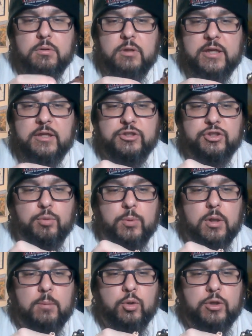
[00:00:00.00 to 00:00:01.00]
like a
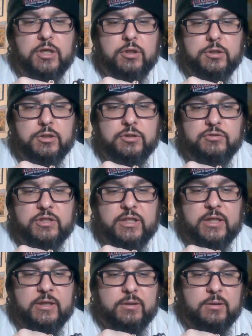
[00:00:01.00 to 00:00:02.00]
super humble character and stuff
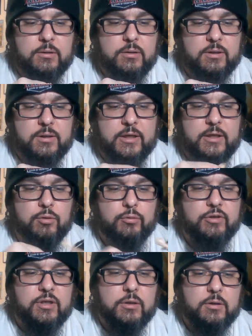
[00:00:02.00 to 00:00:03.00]
like that. I
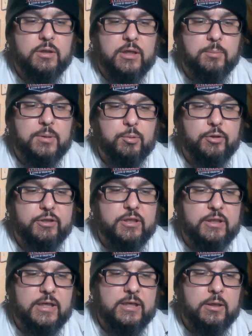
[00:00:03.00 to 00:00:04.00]
don't think a lot of people
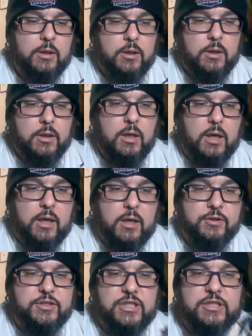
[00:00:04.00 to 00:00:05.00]
think that.
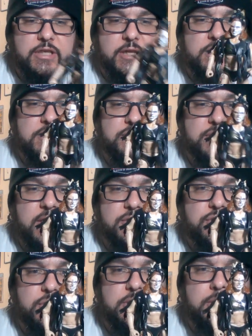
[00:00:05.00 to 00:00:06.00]
The detailing is
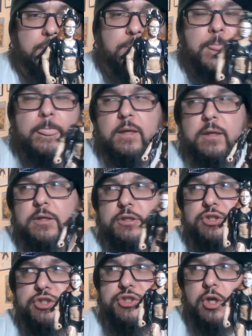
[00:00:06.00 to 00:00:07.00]
excellent.
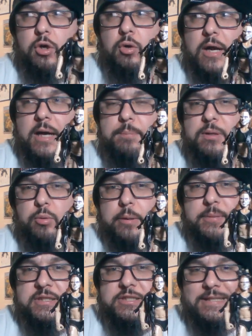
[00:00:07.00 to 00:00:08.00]
So I'd be
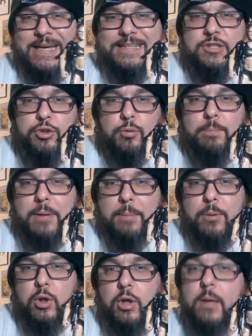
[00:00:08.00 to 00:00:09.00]
remiss not to
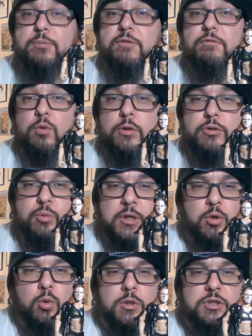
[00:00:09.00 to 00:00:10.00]
bump her up to
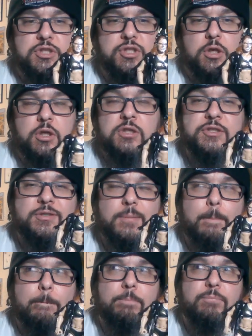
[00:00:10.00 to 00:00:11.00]
4.75 stars.
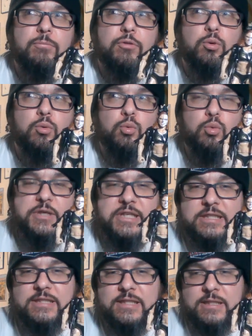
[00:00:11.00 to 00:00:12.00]
The
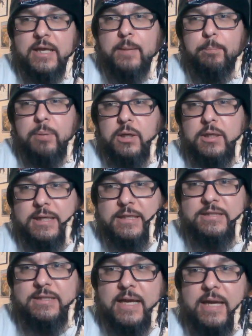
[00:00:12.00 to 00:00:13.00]
reason that Punk
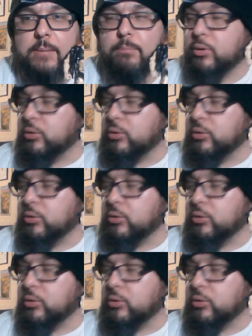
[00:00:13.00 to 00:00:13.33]
gets that